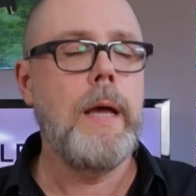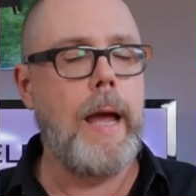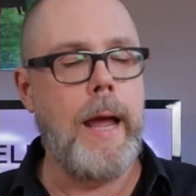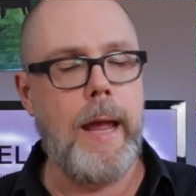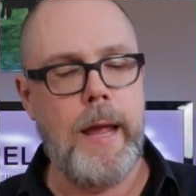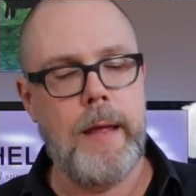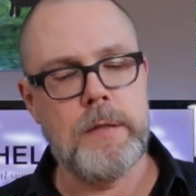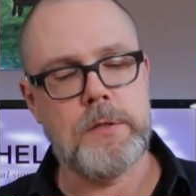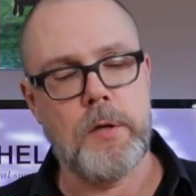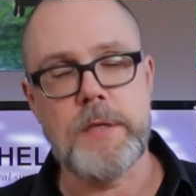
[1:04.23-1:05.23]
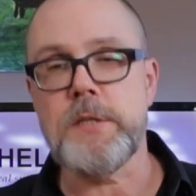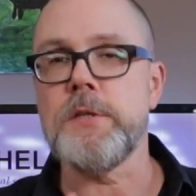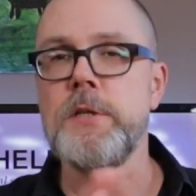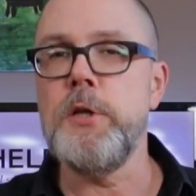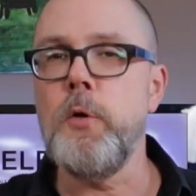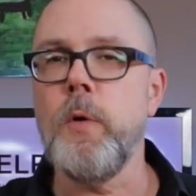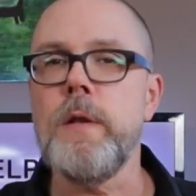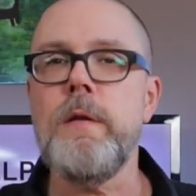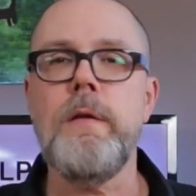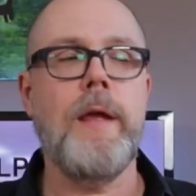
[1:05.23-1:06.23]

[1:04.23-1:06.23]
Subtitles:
And so this is the new one,